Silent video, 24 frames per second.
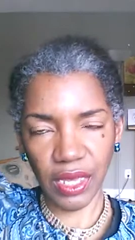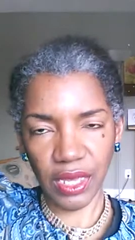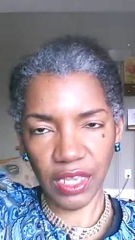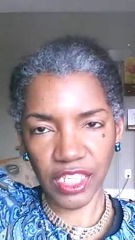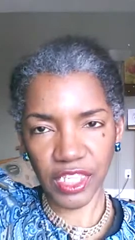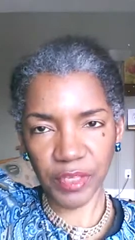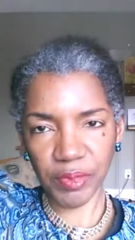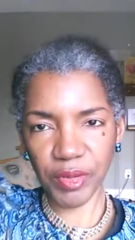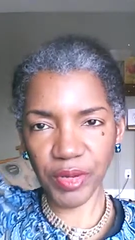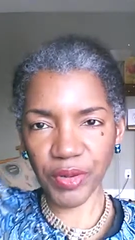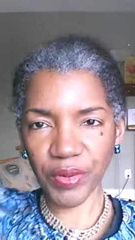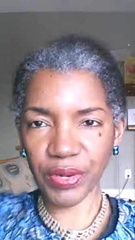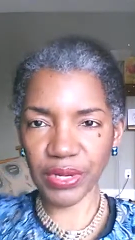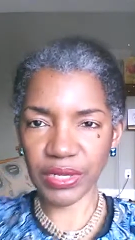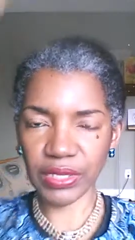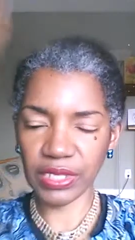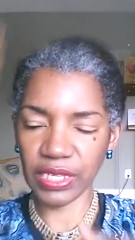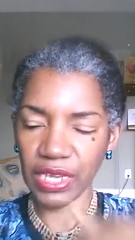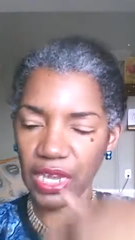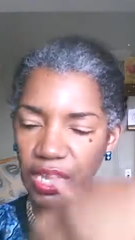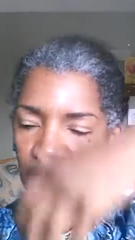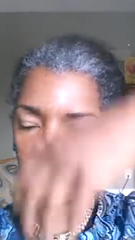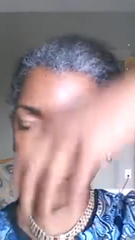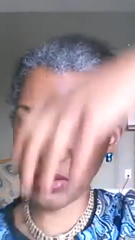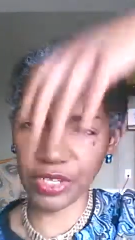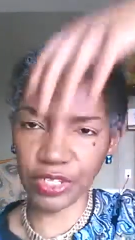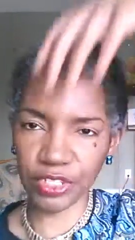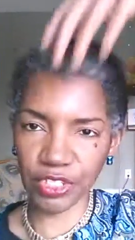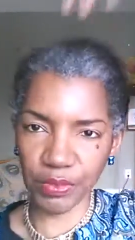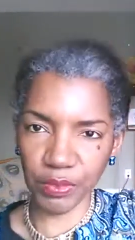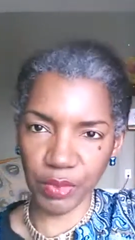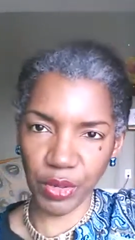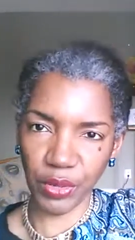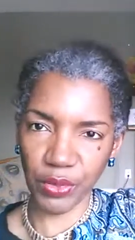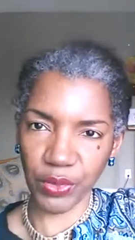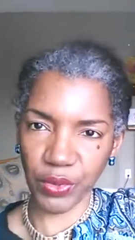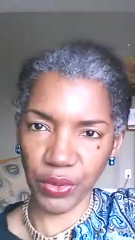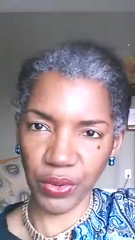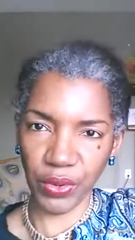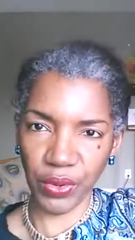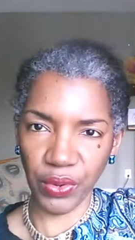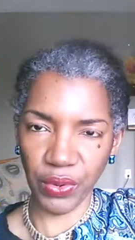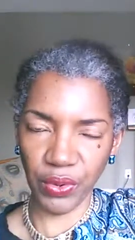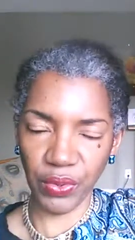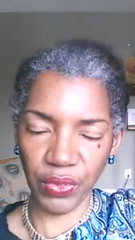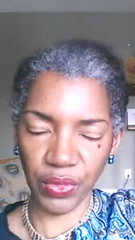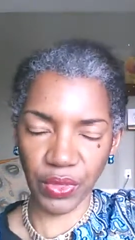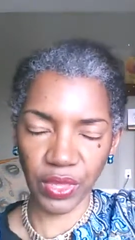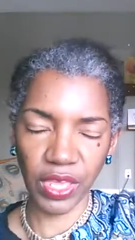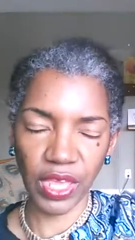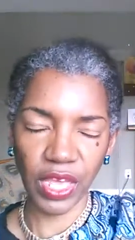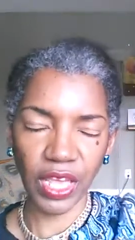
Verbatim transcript: spirit down into Mother Earth.